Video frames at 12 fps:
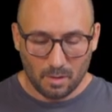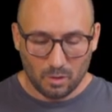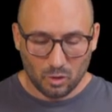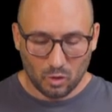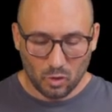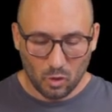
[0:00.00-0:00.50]

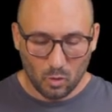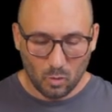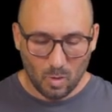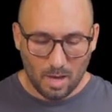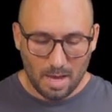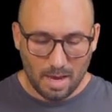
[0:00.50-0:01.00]

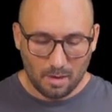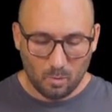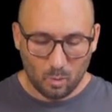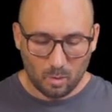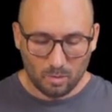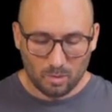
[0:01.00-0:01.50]
So I
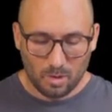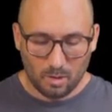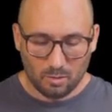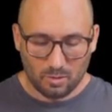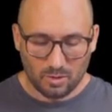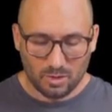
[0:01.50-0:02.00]
will go
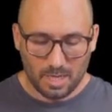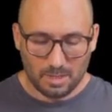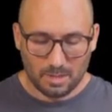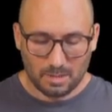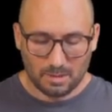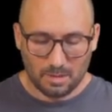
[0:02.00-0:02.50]
to
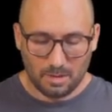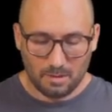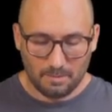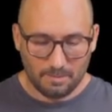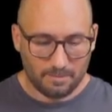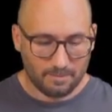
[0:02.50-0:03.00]
settings
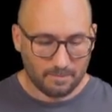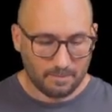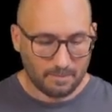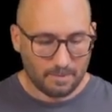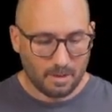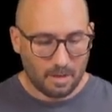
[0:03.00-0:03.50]
here,
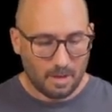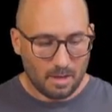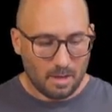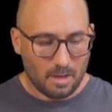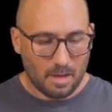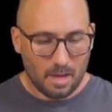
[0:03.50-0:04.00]

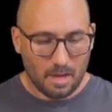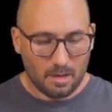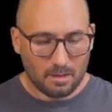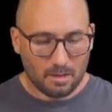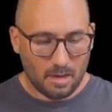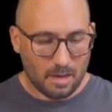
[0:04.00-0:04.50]

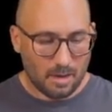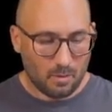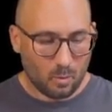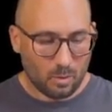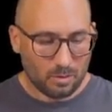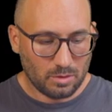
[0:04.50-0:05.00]
and I
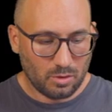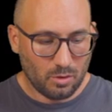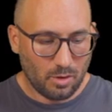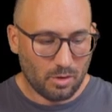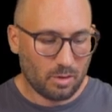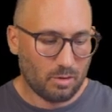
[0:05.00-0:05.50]
will
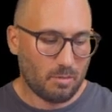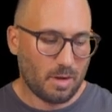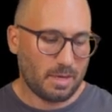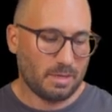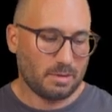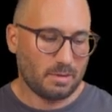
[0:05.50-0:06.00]
turn on
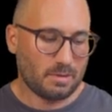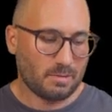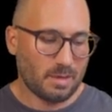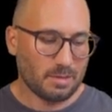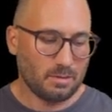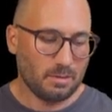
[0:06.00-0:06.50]
my eSense
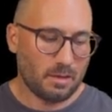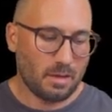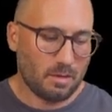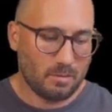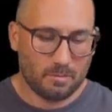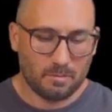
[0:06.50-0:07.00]
muscle
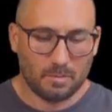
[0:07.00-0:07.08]
now.